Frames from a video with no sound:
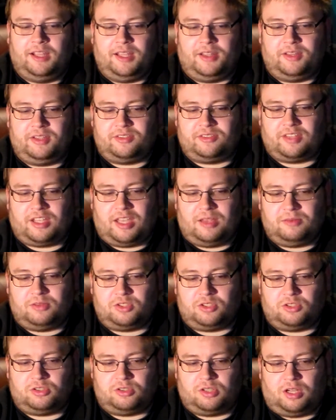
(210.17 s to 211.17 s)
and this time
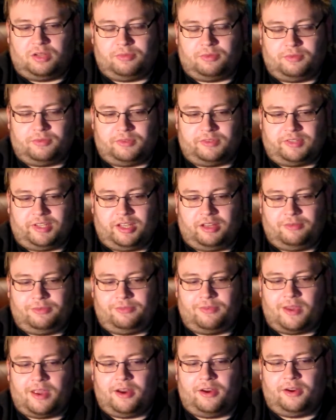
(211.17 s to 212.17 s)
shoot off of his
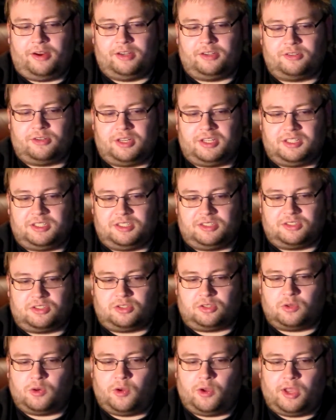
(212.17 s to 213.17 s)
Hellfire and try and
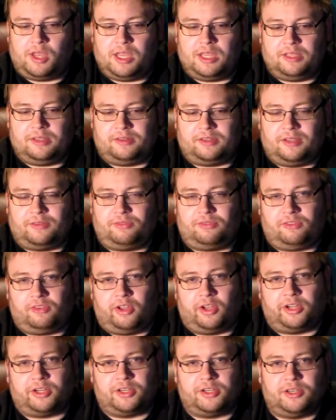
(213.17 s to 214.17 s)
destroy
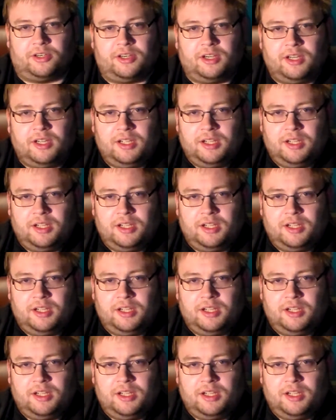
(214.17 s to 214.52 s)
Deathstalker.